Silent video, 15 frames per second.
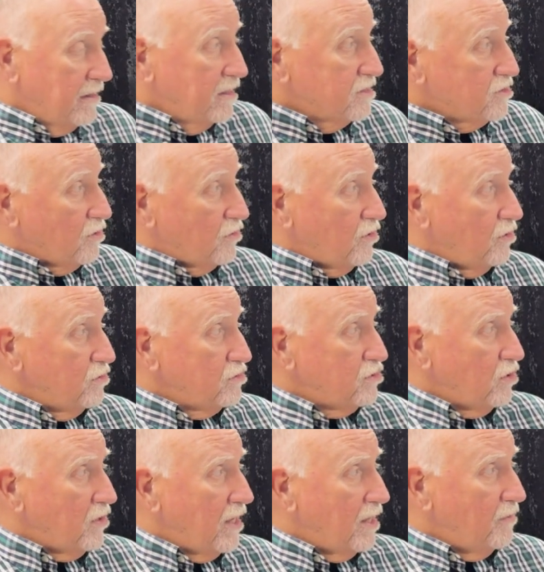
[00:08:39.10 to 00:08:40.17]
So those
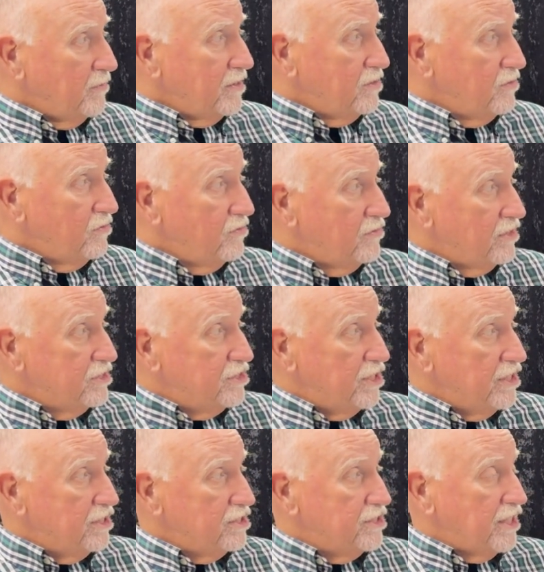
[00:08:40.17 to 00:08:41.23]
are how we do the
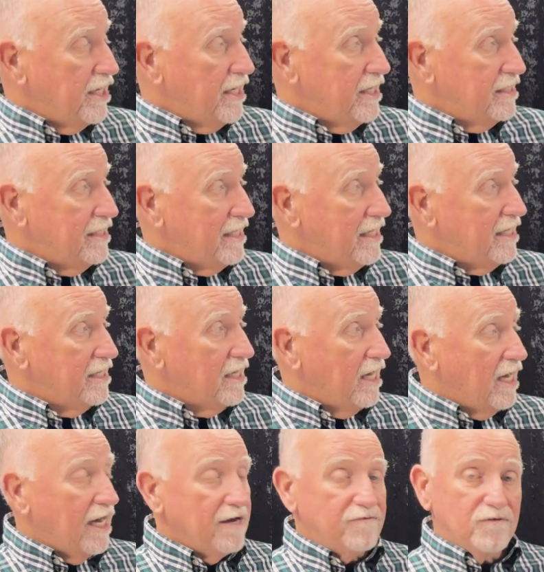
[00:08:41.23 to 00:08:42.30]
G to J and the E to
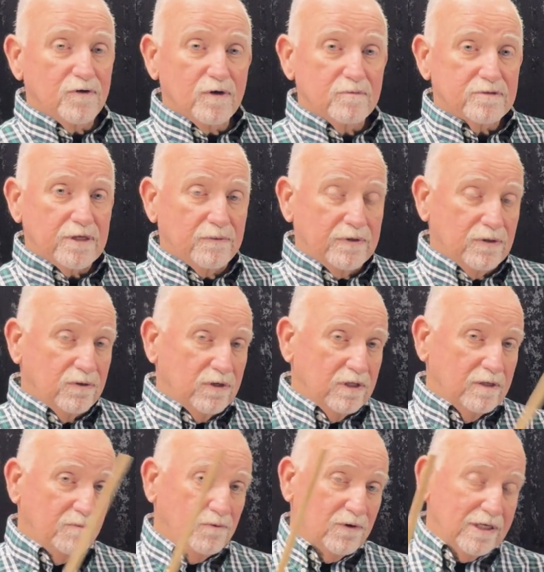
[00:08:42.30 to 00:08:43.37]
I verbs that we learned in
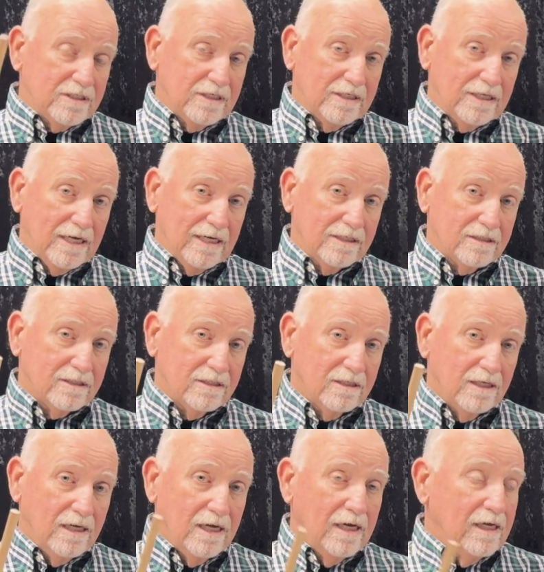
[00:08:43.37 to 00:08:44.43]
the present tense.
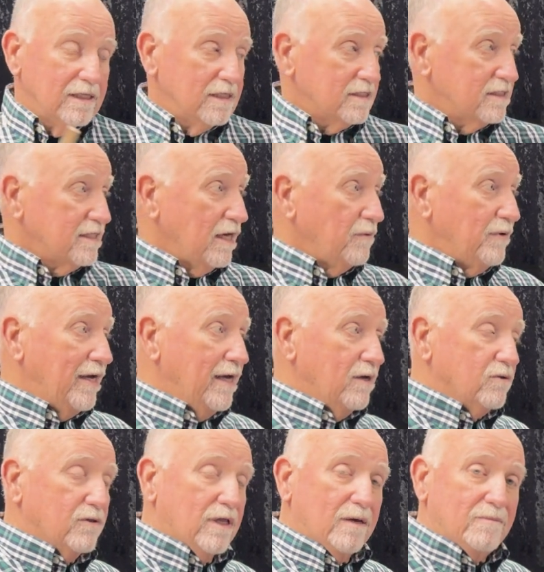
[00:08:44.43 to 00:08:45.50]
This is how we
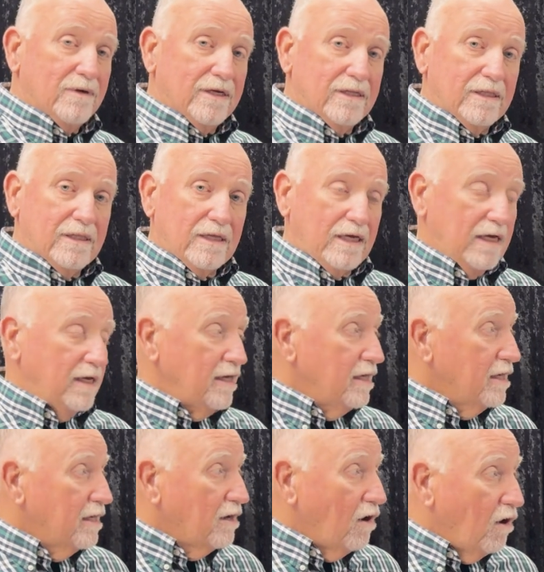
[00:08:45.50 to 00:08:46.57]
handle them in the
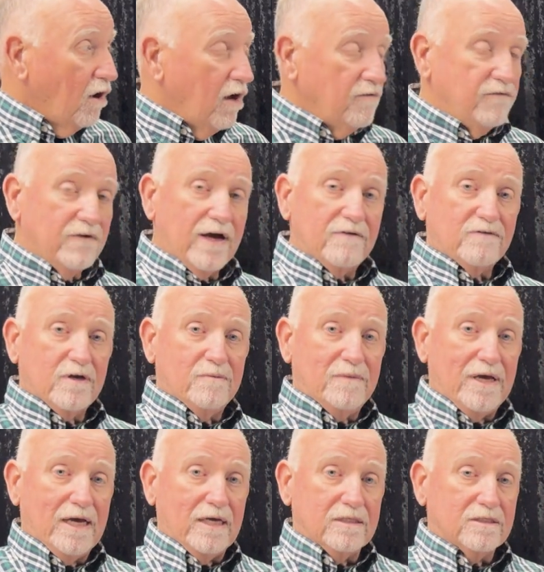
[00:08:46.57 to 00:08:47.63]
all 5
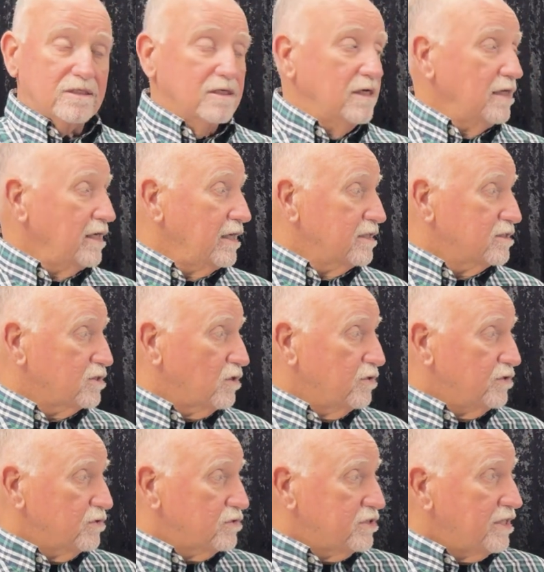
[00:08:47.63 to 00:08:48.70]
commands. And so
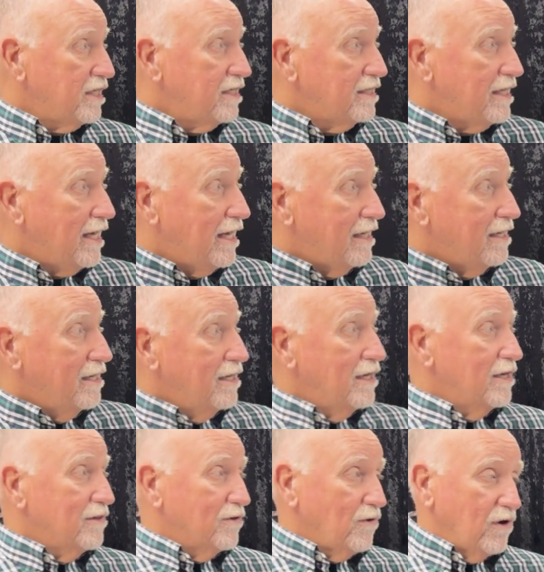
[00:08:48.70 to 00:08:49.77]
you'll see that
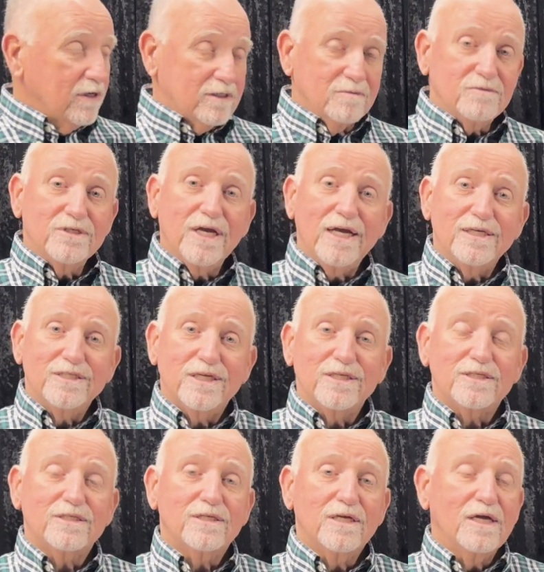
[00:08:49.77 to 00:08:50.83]
there are some
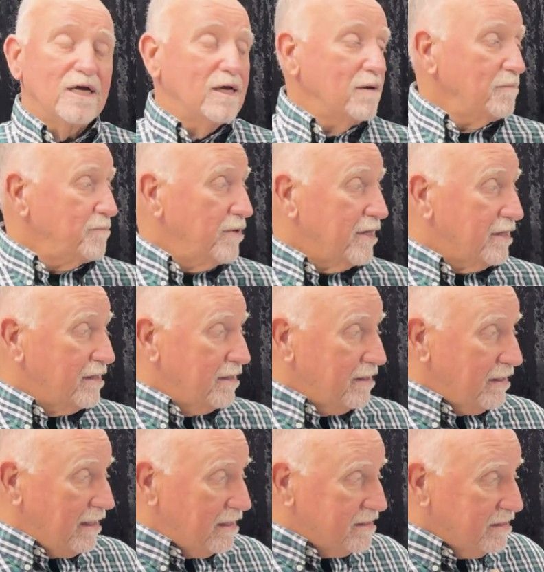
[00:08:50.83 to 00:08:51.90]
changes, but
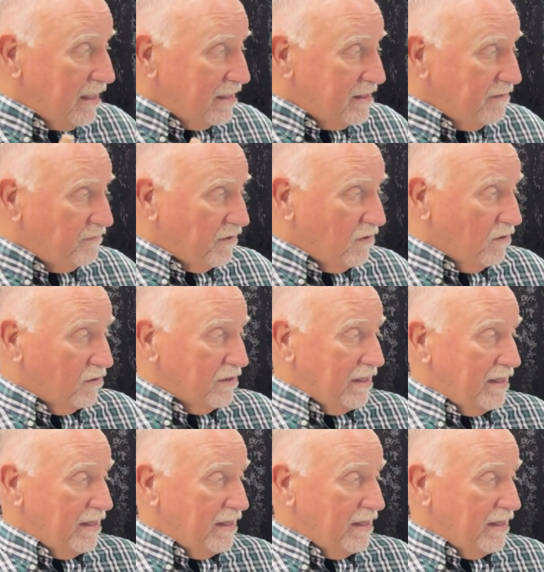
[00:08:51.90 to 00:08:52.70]
it's not difficult.